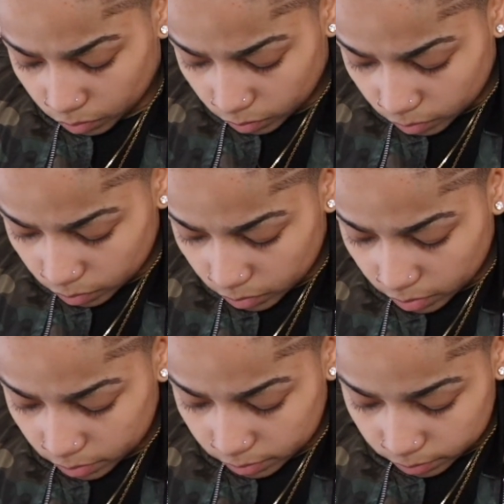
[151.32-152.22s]

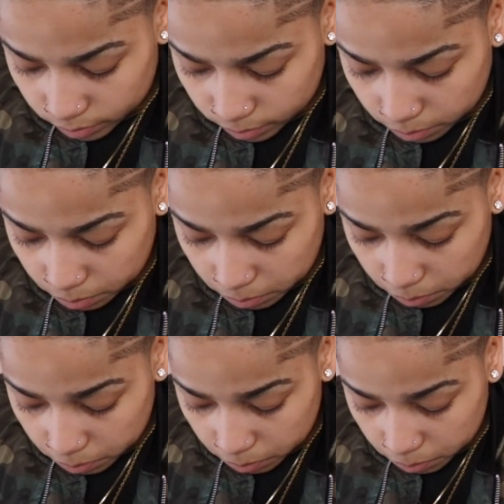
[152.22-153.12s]

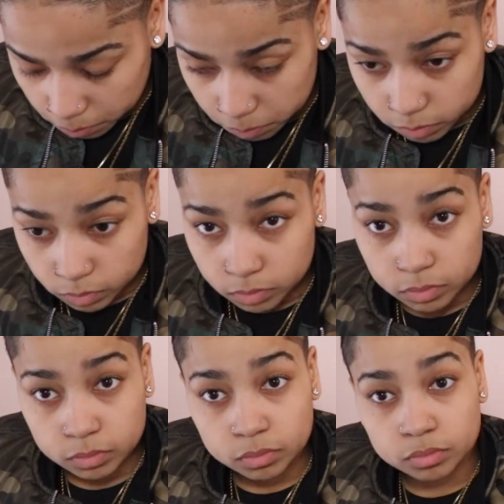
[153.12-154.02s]

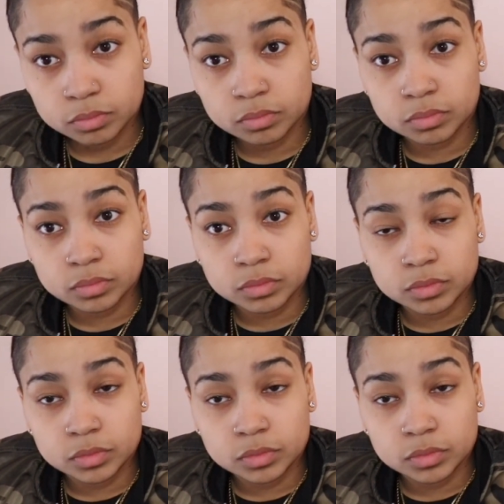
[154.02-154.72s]
(silent)